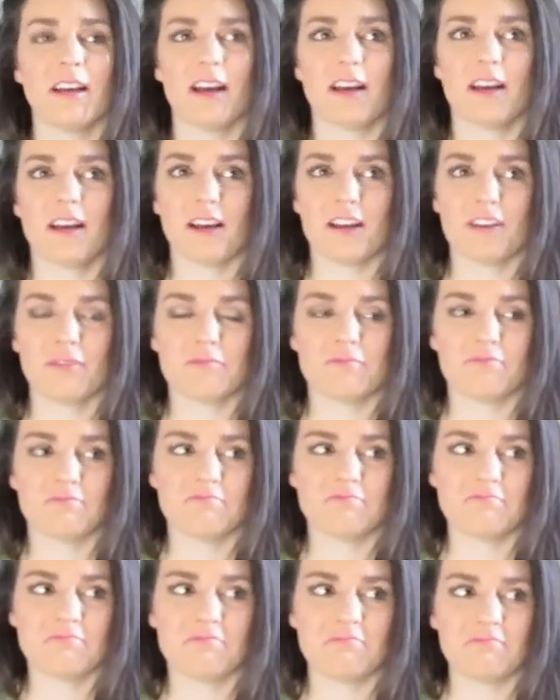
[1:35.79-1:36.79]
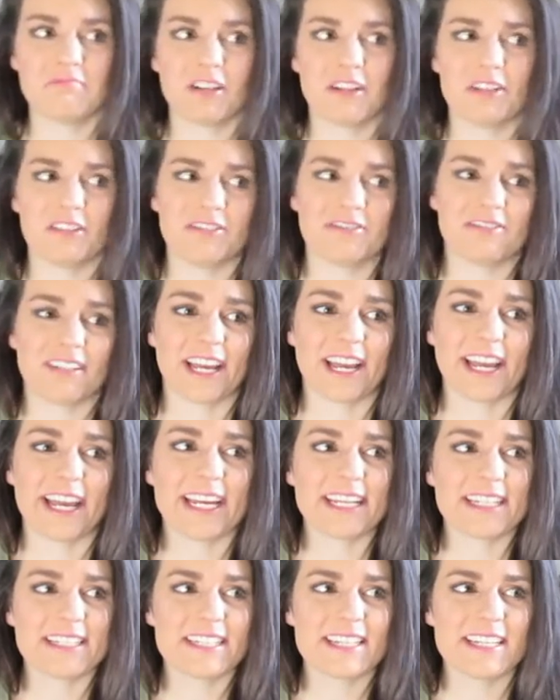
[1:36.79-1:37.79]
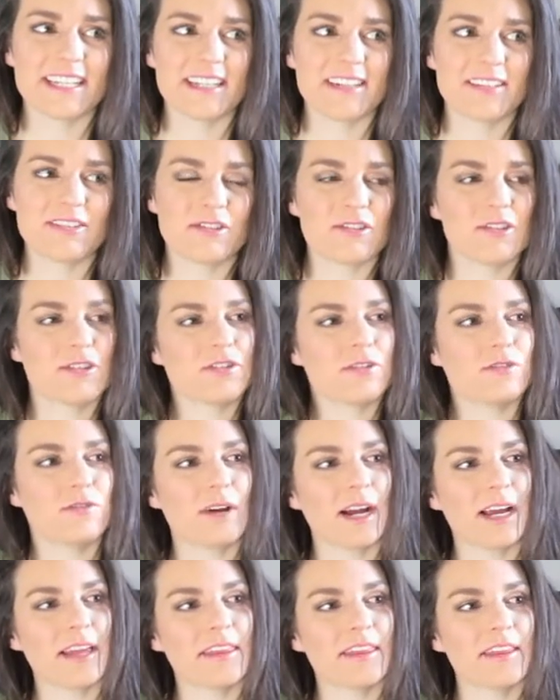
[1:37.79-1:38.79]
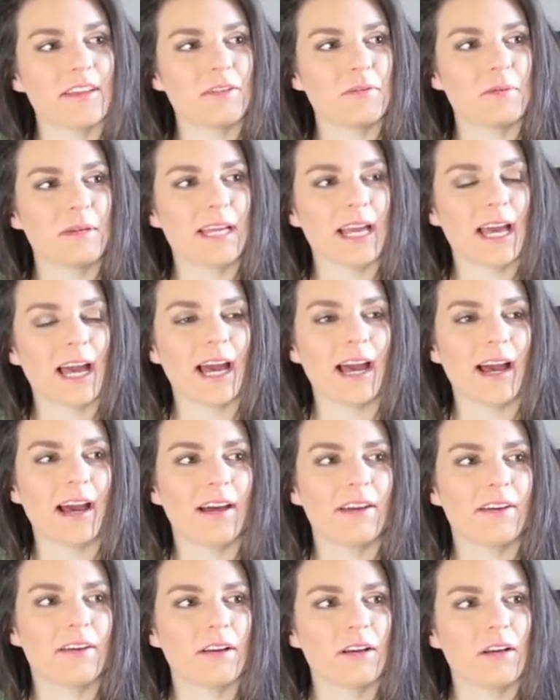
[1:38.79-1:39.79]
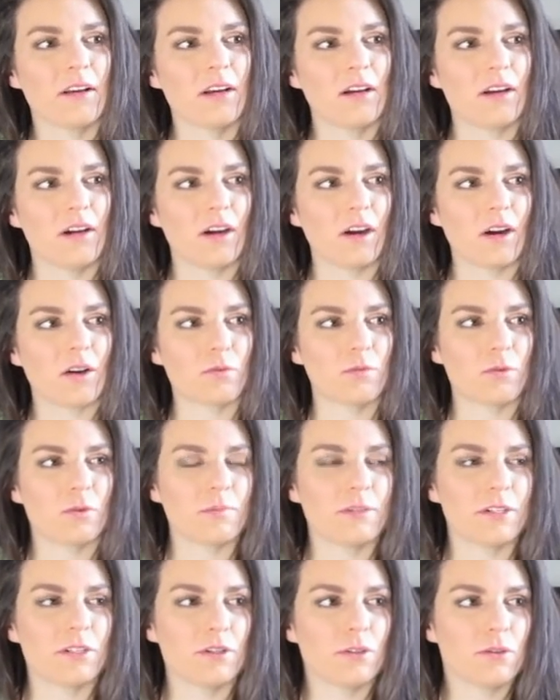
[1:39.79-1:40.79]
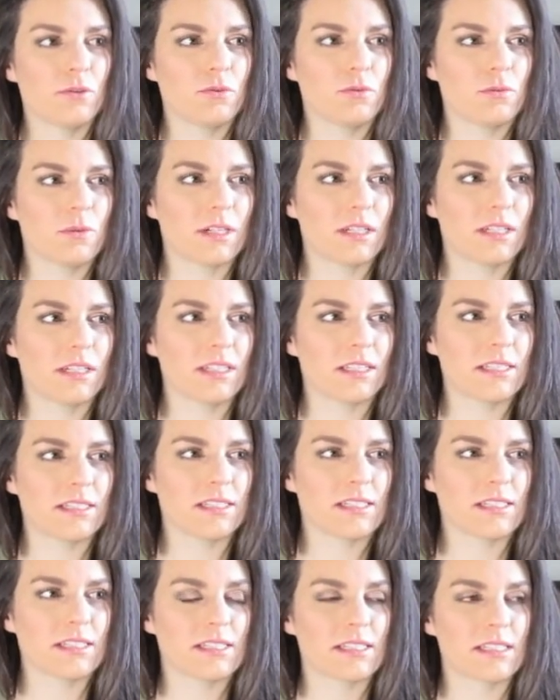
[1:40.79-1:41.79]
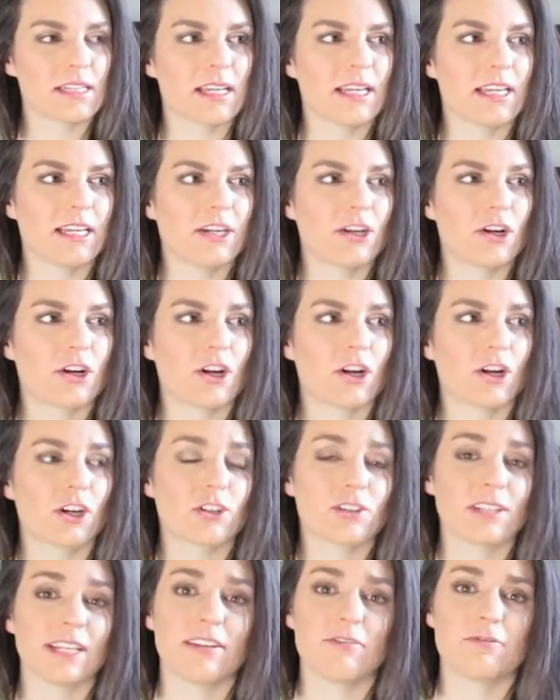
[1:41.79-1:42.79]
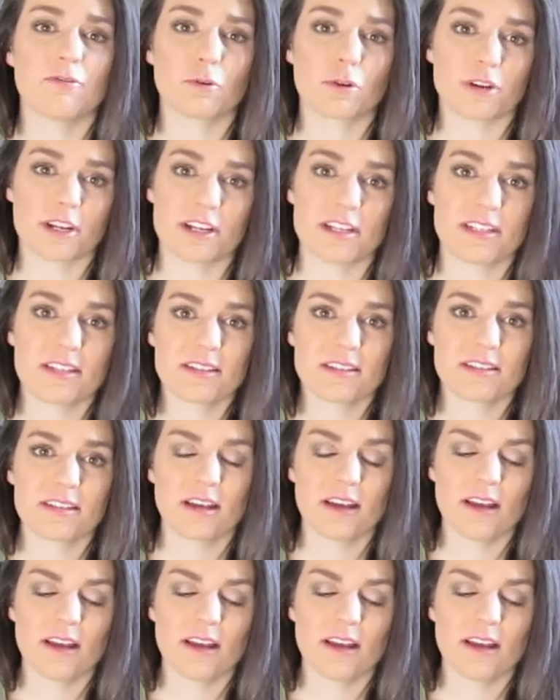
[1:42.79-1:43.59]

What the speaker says: of 18 to, I think we had a woman who was in her late 40s